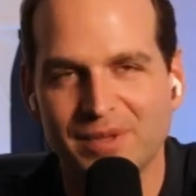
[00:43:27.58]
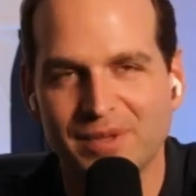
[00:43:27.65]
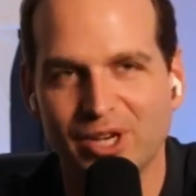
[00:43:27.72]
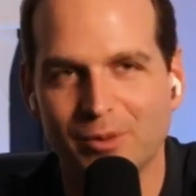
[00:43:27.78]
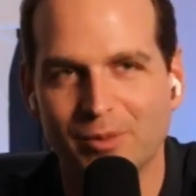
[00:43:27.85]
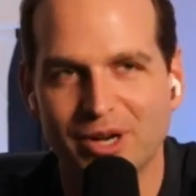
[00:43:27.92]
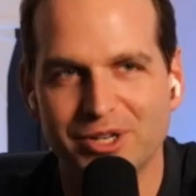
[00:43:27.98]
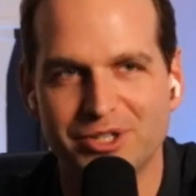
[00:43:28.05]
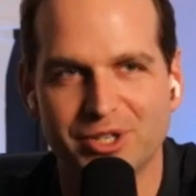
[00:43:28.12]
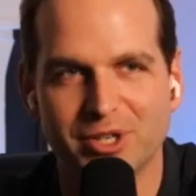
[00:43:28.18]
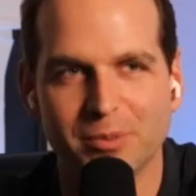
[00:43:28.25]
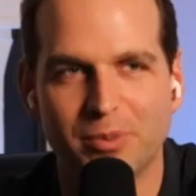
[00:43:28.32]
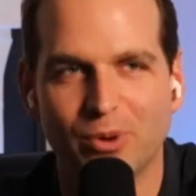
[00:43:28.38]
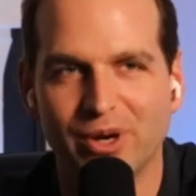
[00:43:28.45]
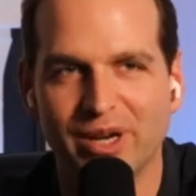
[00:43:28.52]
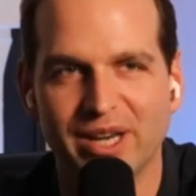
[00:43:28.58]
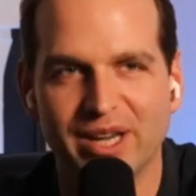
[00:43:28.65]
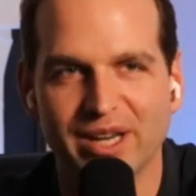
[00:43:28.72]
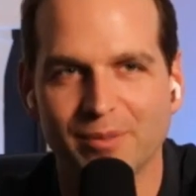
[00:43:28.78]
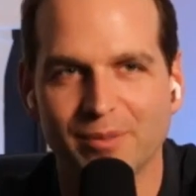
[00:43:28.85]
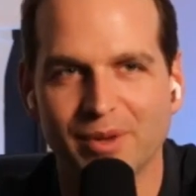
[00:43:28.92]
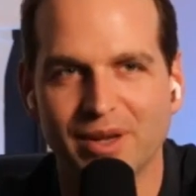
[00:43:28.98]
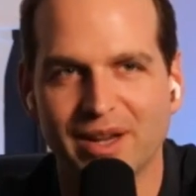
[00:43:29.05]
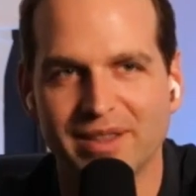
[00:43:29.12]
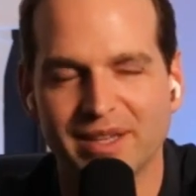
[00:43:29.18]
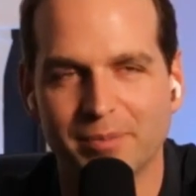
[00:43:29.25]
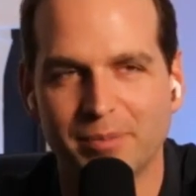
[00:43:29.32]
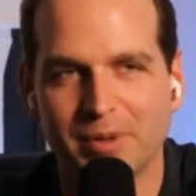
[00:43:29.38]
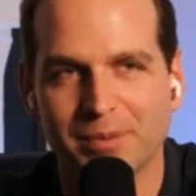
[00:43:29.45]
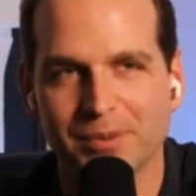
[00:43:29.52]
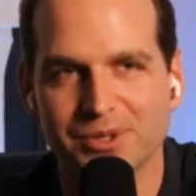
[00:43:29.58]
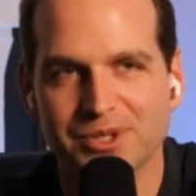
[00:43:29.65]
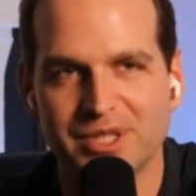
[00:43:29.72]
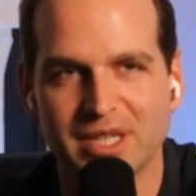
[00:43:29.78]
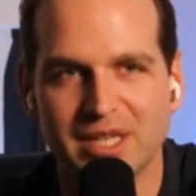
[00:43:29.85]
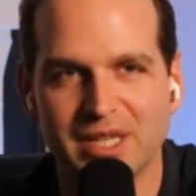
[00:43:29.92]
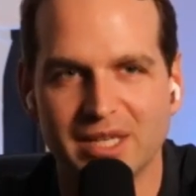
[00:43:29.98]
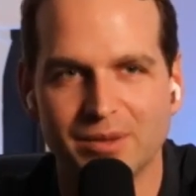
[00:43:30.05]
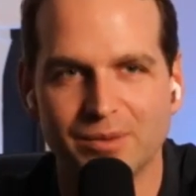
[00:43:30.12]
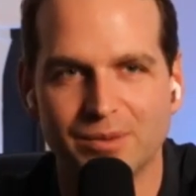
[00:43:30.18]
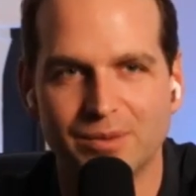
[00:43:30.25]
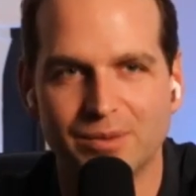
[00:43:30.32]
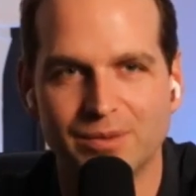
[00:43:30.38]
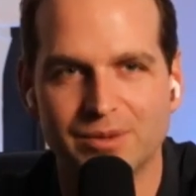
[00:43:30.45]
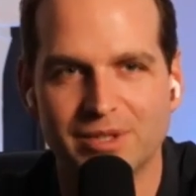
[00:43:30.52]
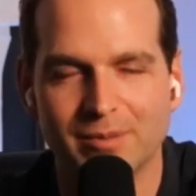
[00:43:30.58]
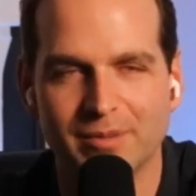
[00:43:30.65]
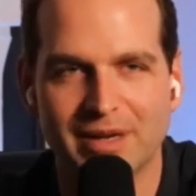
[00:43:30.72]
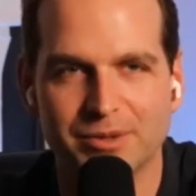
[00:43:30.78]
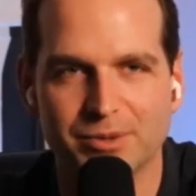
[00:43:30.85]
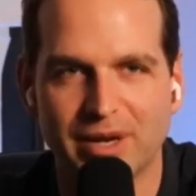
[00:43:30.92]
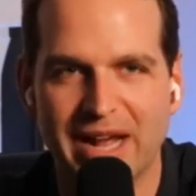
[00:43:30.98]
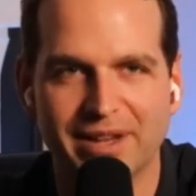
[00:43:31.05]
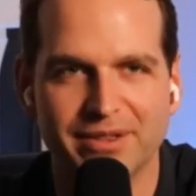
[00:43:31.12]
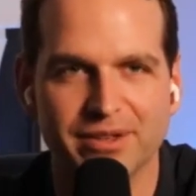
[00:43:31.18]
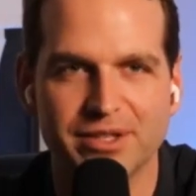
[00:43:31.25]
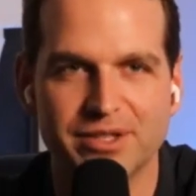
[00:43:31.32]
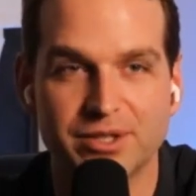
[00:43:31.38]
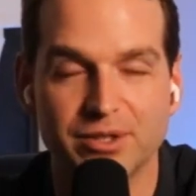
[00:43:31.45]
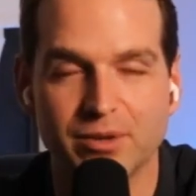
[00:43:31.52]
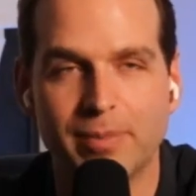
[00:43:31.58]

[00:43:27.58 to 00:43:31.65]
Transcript: much to your point, Nick, I think people see sometimes what athletes do.